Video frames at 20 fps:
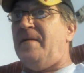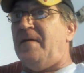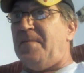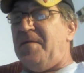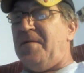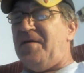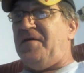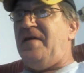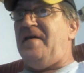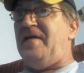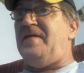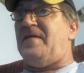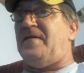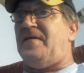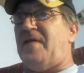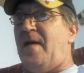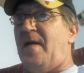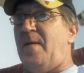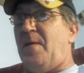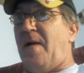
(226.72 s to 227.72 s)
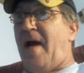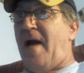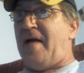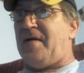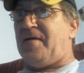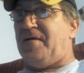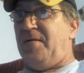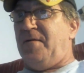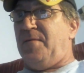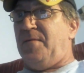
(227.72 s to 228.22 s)
The machines that they were
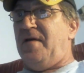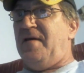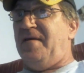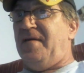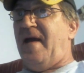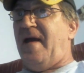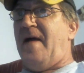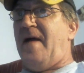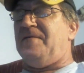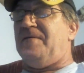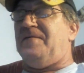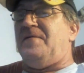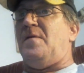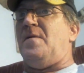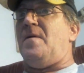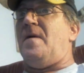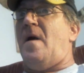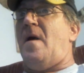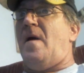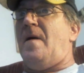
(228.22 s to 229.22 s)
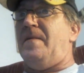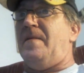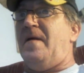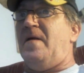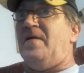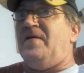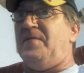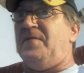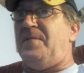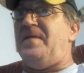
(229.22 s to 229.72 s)
actually written down for on
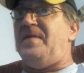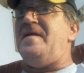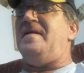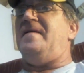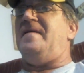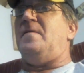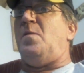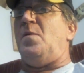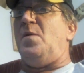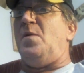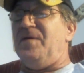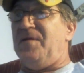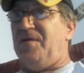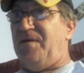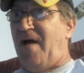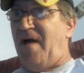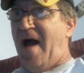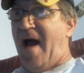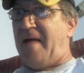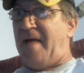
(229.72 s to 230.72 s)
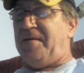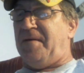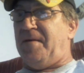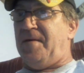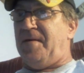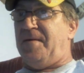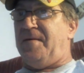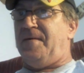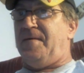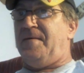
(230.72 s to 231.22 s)
their speed was not
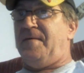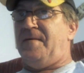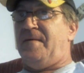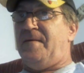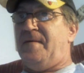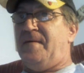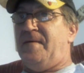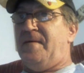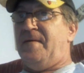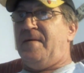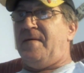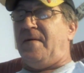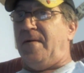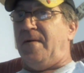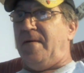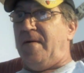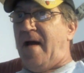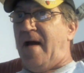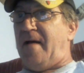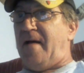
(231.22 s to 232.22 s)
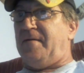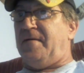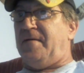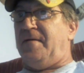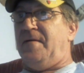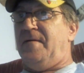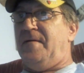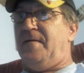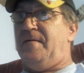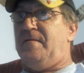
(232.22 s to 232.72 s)
correct,
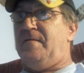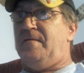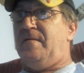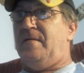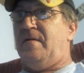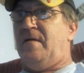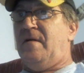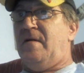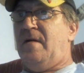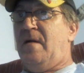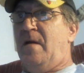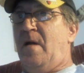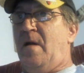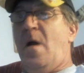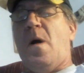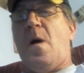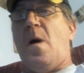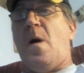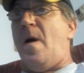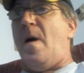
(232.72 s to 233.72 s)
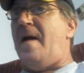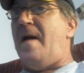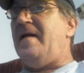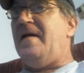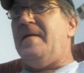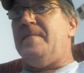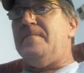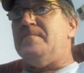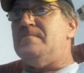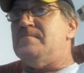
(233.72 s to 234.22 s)
or
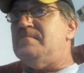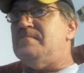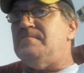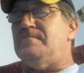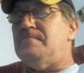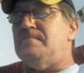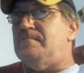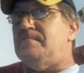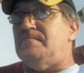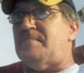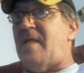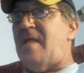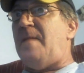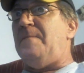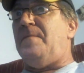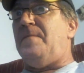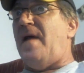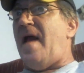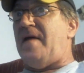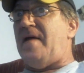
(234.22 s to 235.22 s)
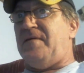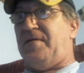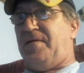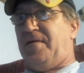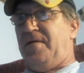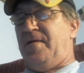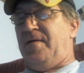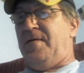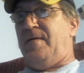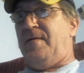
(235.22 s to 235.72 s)
at
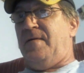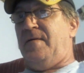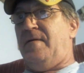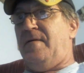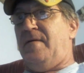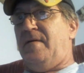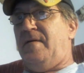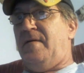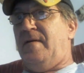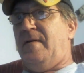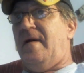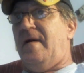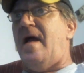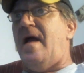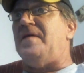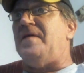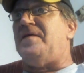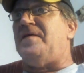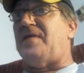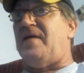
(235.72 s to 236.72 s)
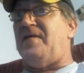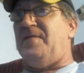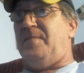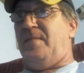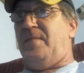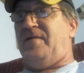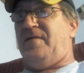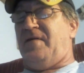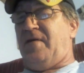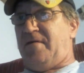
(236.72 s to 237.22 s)
best, it's
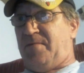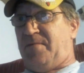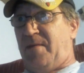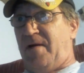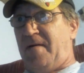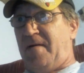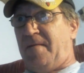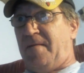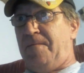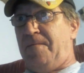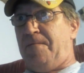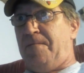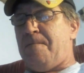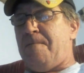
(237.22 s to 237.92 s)
suspect.